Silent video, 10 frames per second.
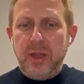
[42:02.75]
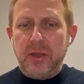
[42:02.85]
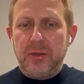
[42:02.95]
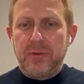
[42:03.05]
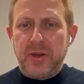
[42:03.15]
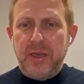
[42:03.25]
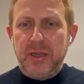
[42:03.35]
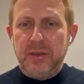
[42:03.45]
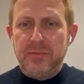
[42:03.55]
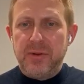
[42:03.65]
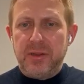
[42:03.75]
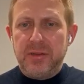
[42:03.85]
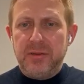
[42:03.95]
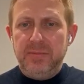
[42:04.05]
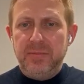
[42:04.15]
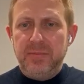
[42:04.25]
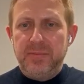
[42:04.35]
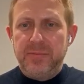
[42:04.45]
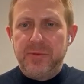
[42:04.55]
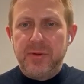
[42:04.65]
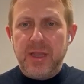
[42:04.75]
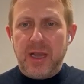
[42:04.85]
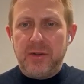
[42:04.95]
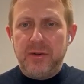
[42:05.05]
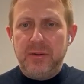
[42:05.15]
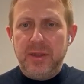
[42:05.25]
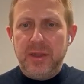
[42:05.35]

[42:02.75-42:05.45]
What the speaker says: a lot of training in Gibraltar through GACO.